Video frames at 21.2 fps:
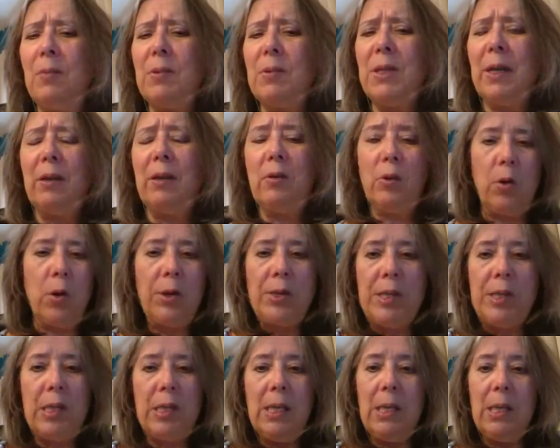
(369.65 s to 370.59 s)
it was like
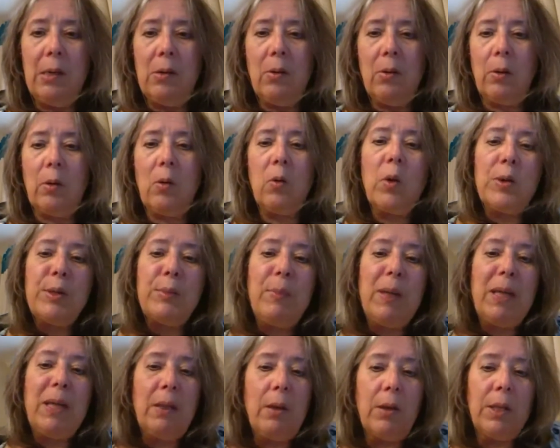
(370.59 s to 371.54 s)
Crozni or
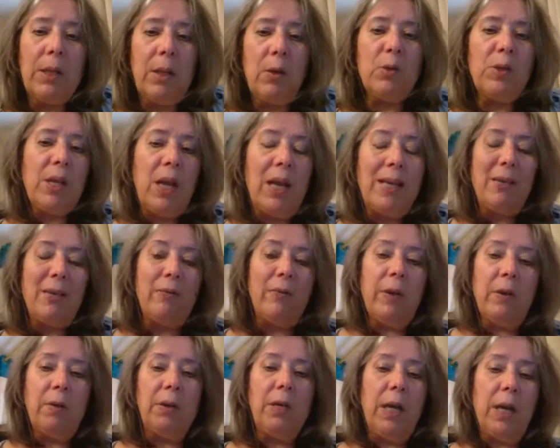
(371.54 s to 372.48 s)
Crosmi, those kinds of
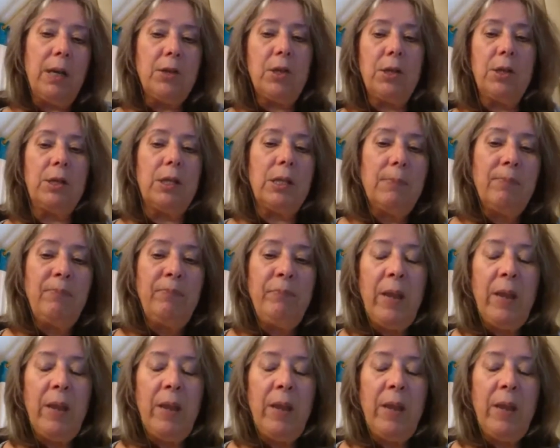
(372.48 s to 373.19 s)
variations.